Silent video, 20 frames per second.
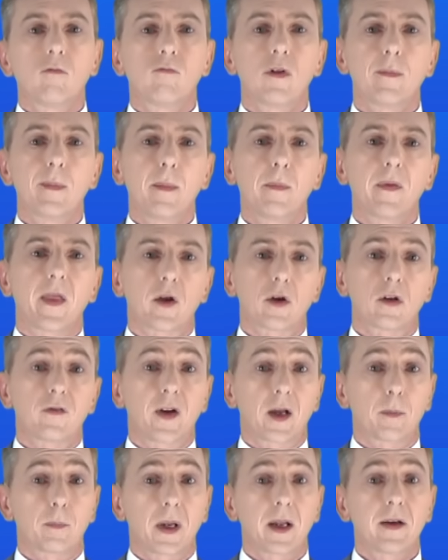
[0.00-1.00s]
Remember that
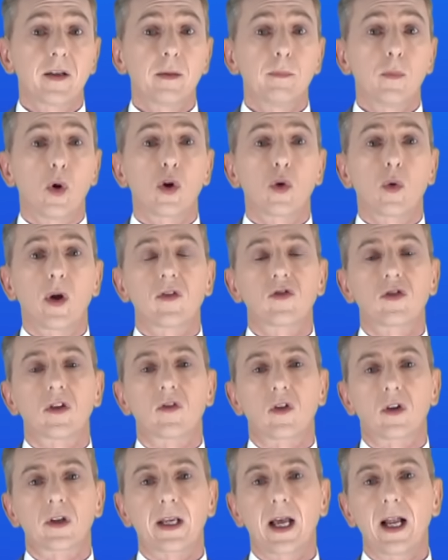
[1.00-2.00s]
you'll find plenty more
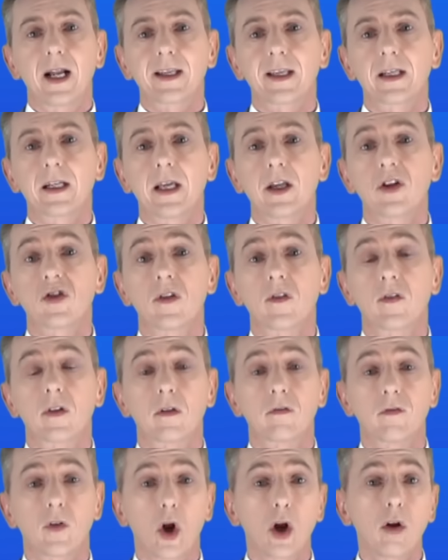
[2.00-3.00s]
questions on calculations
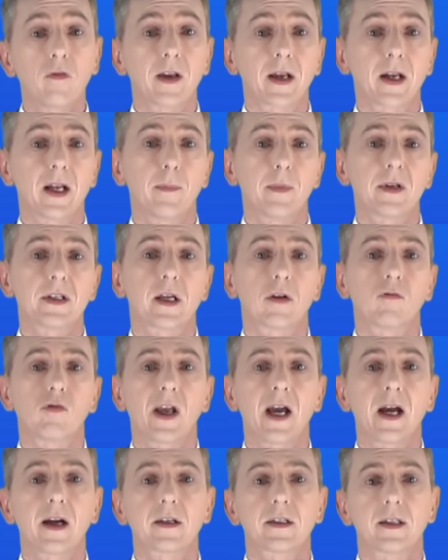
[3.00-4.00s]
involving limiting
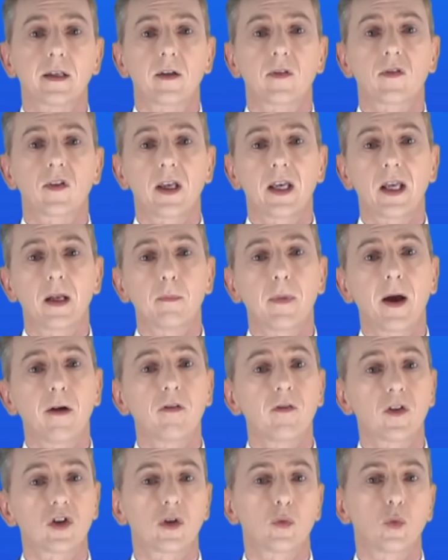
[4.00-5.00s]
reactants in my
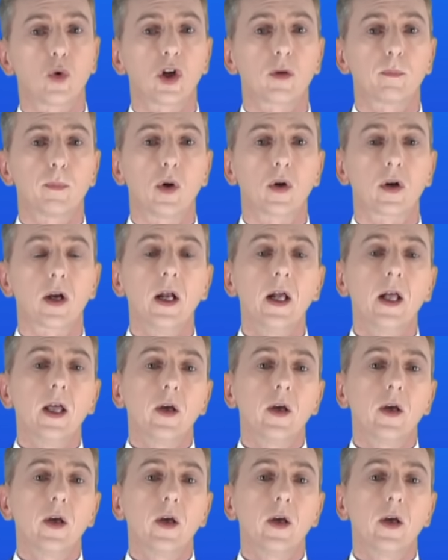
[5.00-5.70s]
revision workbook,